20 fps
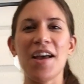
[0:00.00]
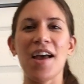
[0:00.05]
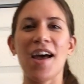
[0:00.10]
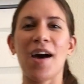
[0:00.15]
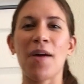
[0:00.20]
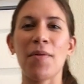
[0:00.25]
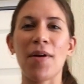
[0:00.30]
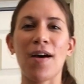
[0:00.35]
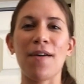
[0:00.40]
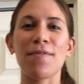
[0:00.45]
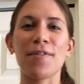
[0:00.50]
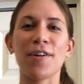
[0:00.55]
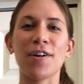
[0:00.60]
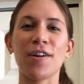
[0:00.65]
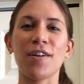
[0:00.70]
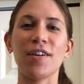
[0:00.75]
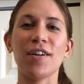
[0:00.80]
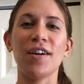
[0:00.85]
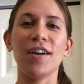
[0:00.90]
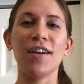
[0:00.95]

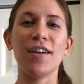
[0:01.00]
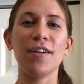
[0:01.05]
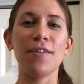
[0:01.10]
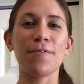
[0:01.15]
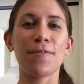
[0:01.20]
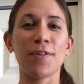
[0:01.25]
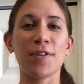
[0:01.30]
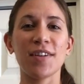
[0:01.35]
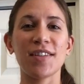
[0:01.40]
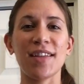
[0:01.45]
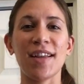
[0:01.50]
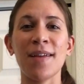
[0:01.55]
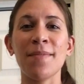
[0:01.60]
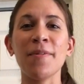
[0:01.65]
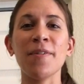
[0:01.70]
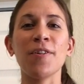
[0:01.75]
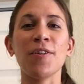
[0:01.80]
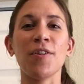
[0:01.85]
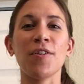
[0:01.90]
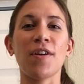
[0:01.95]
However, for
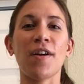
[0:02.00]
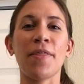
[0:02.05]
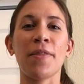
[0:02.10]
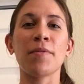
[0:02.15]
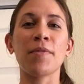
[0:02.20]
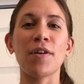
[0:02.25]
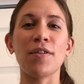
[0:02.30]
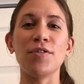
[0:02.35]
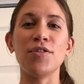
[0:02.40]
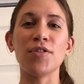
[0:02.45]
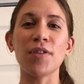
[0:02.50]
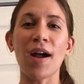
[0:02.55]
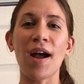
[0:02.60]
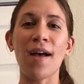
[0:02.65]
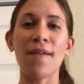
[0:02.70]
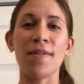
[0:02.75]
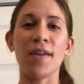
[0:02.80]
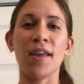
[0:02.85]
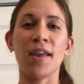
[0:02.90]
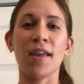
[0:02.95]
example, you're on the road
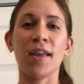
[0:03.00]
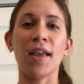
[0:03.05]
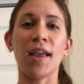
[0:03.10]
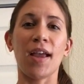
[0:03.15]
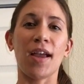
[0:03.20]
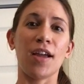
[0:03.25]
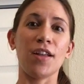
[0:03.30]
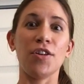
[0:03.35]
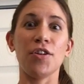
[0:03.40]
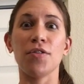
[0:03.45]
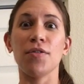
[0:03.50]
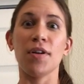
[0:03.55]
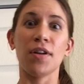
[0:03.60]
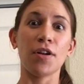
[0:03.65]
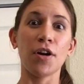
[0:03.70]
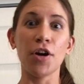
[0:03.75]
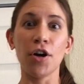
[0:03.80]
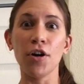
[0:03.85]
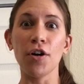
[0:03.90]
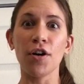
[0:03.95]
driving and you're in
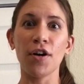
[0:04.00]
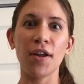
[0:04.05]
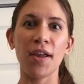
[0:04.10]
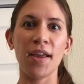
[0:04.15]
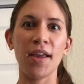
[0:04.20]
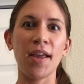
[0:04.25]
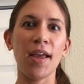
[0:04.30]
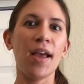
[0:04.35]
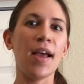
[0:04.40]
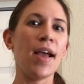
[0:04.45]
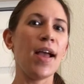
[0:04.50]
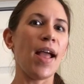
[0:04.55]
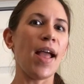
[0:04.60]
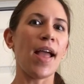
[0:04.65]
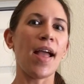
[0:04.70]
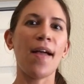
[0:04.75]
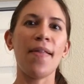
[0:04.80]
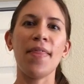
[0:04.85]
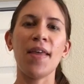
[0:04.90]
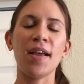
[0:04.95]
a hurry,
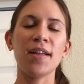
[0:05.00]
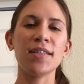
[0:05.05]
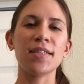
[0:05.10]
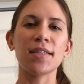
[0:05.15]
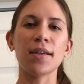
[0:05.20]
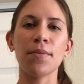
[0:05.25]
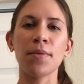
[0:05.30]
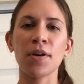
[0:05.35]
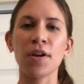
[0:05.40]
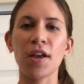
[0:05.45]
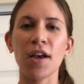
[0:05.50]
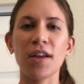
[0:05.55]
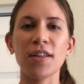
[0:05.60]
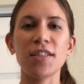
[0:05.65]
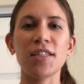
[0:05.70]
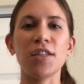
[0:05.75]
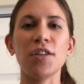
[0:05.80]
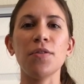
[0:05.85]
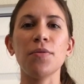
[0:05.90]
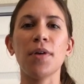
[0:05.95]
and then someone
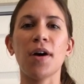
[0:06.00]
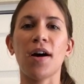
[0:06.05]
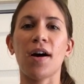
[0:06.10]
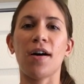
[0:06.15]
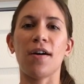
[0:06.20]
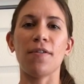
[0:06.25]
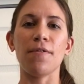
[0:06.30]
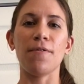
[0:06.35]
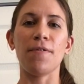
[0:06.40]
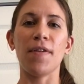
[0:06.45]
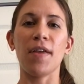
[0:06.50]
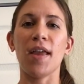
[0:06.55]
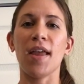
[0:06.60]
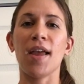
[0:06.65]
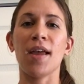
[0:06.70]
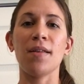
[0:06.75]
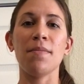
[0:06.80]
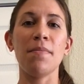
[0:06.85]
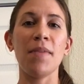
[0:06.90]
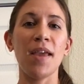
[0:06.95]
cuts you off,
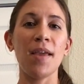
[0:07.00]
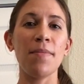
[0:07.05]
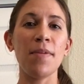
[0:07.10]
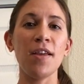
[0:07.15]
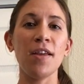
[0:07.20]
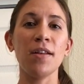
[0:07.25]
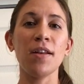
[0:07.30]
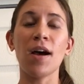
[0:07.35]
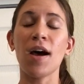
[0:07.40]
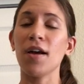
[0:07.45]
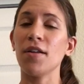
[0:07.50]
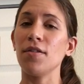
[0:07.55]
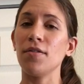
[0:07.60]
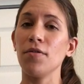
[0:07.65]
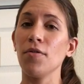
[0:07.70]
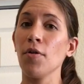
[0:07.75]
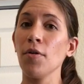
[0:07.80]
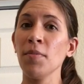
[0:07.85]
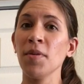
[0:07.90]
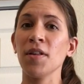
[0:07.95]
and maybe
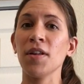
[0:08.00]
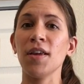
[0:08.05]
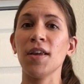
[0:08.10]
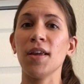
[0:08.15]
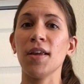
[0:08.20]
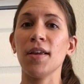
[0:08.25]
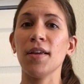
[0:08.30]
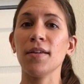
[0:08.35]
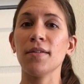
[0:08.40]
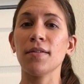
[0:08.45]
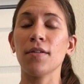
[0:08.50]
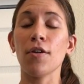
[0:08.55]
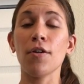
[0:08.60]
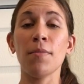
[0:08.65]
normally